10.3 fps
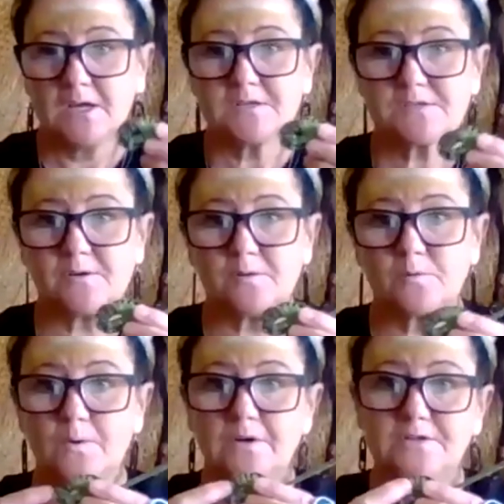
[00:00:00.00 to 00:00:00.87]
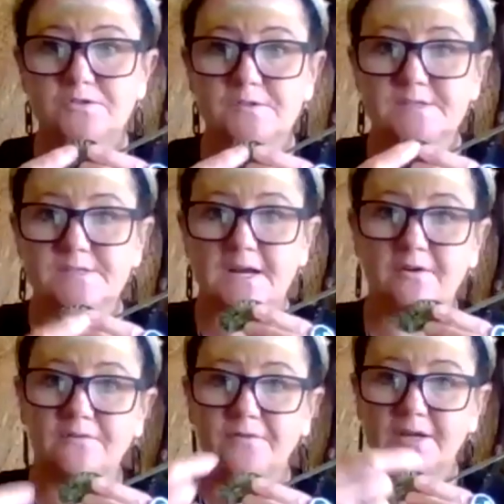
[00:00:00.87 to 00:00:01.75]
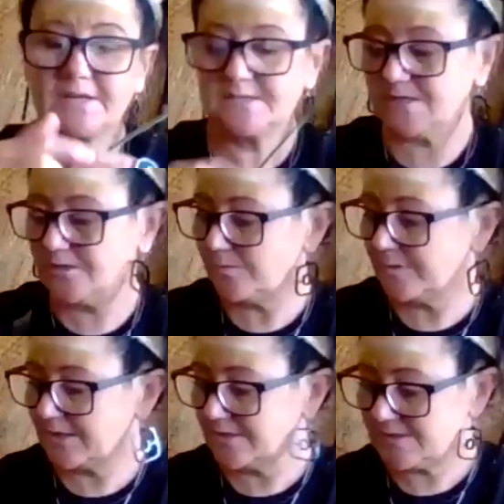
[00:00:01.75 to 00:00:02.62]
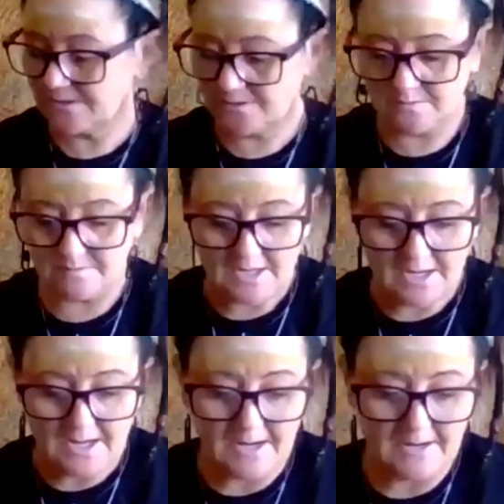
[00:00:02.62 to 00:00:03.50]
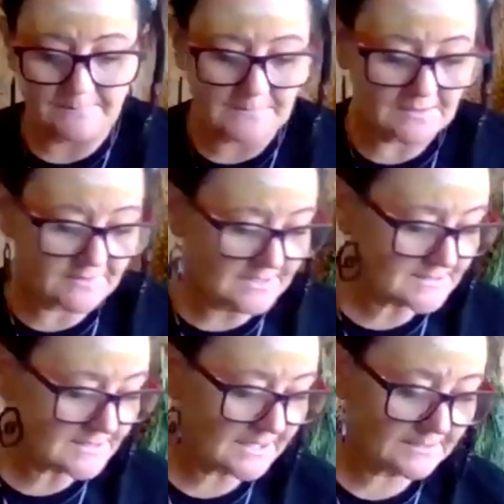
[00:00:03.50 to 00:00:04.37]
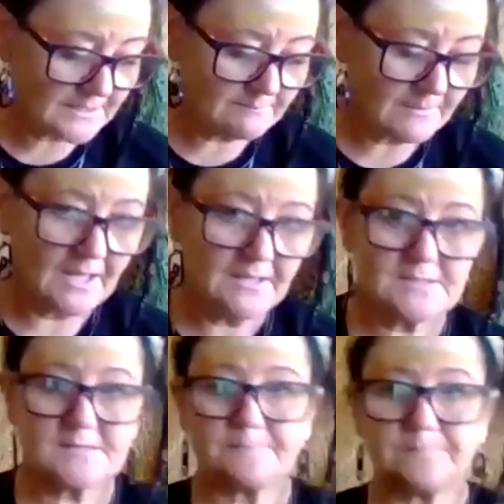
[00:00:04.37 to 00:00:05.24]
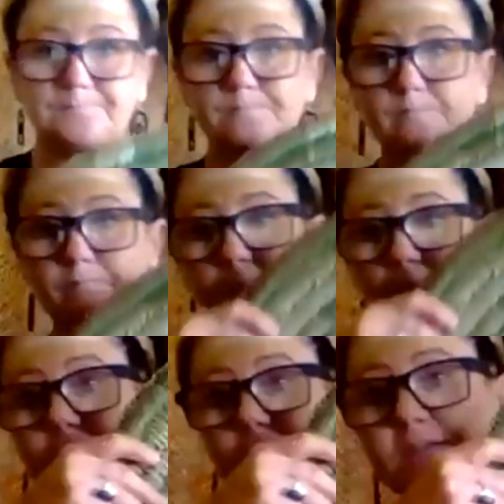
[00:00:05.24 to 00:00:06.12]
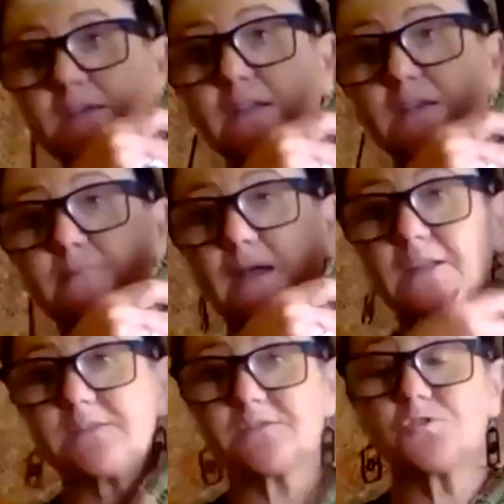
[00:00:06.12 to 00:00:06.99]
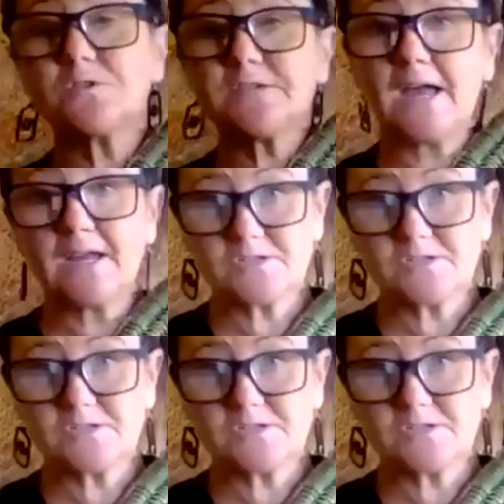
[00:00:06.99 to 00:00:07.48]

So when I do start off, I continue and continue. Um, these healing mats these healing mats do take